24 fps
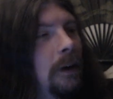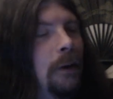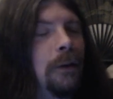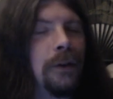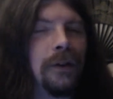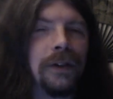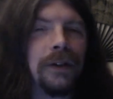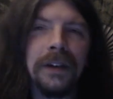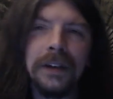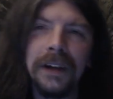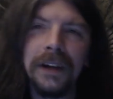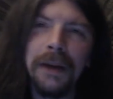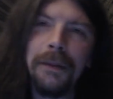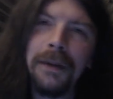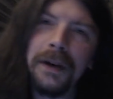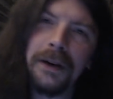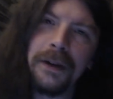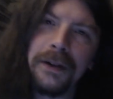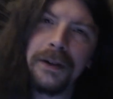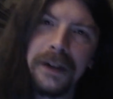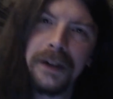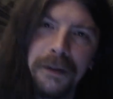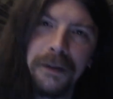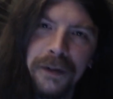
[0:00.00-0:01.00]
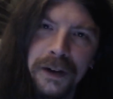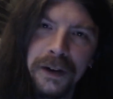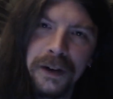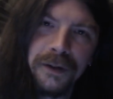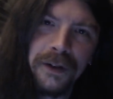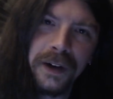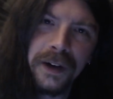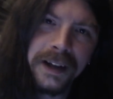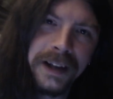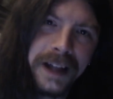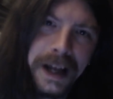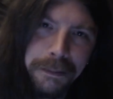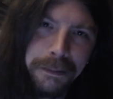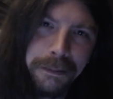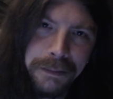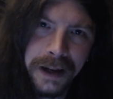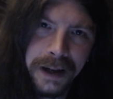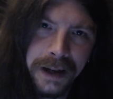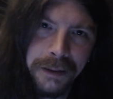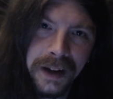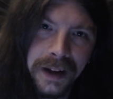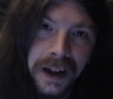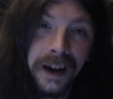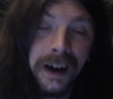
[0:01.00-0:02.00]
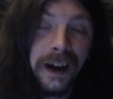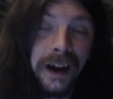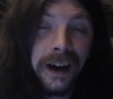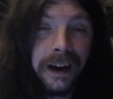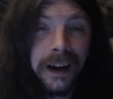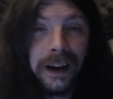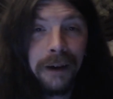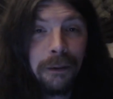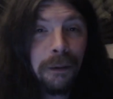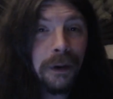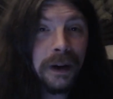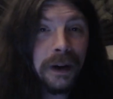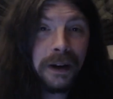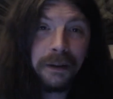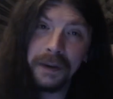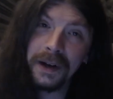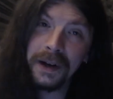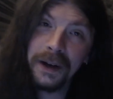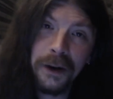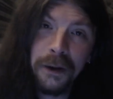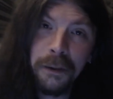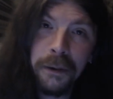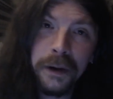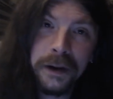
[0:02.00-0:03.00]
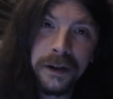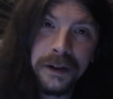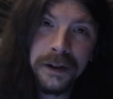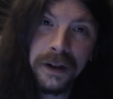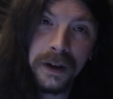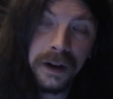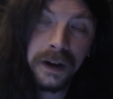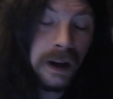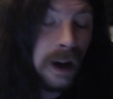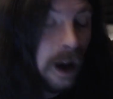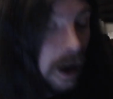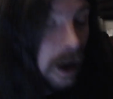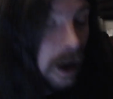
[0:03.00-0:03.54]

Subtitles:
shit, Damien knows how to fix fucking laptops. And then one of my coworkers was like, yeah, I